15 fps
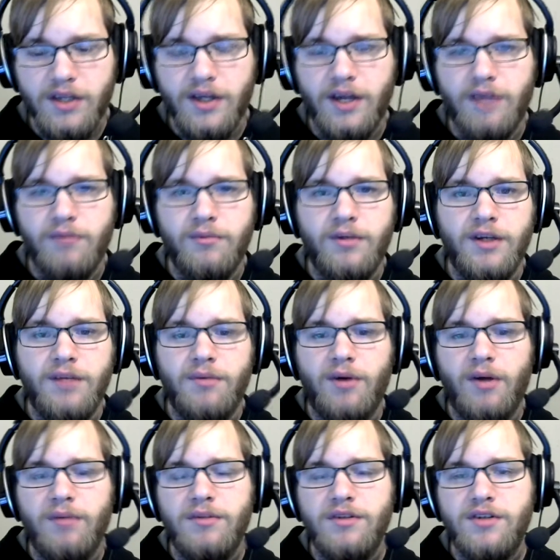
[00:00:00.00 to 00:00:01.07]
then we could
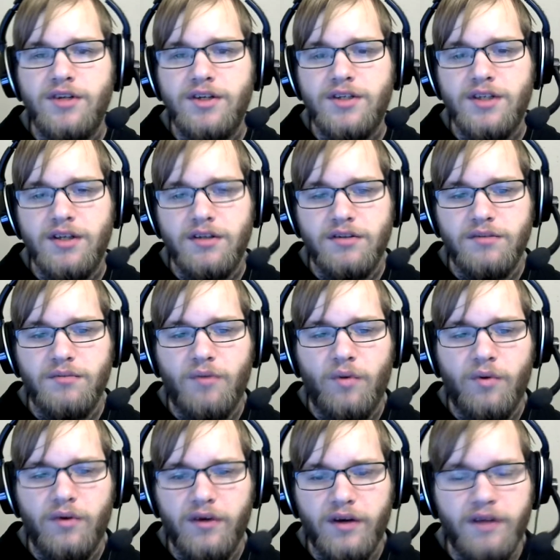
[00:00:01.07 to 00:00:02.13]
probably start seeing some
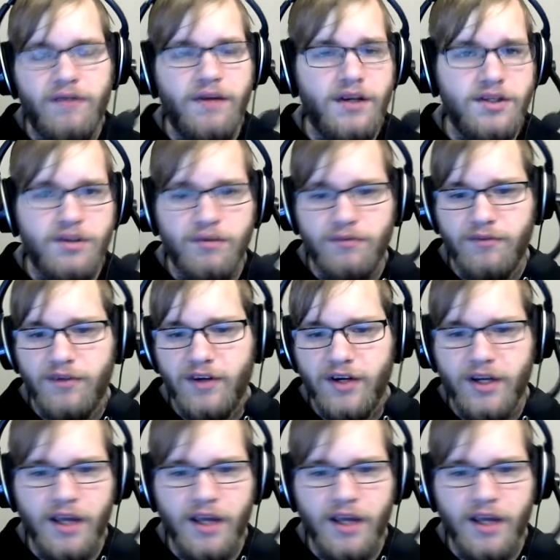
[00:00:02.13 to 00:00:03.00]
more innovation for